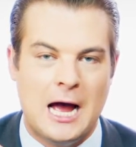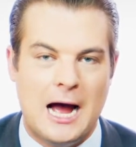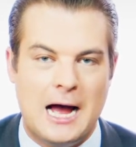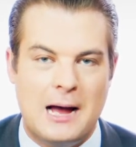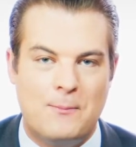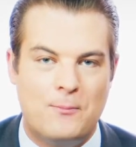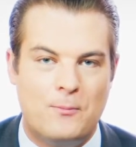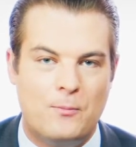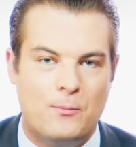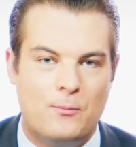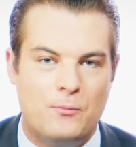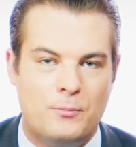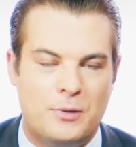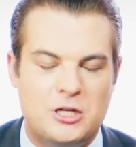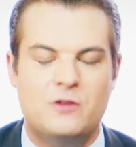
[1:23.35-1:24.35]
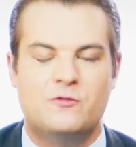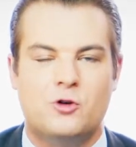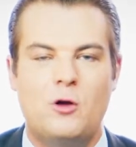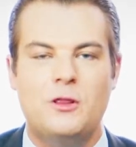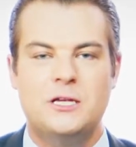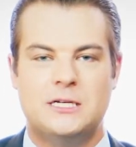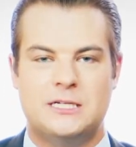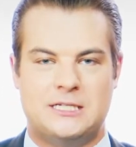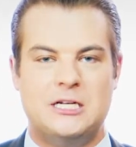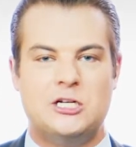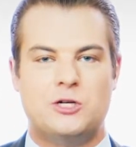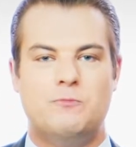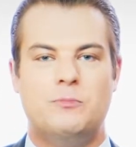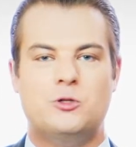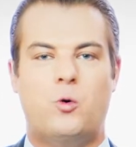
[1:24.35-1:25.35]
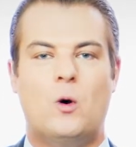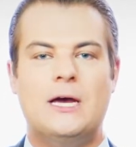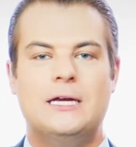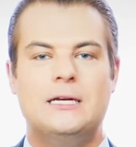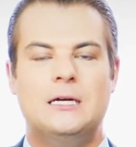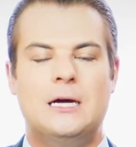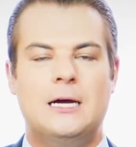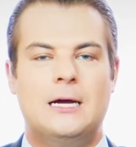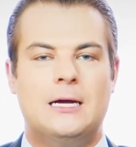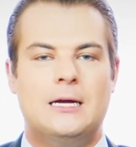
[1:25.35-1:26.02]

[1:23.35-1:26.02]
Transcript: But you've drawn the distinction between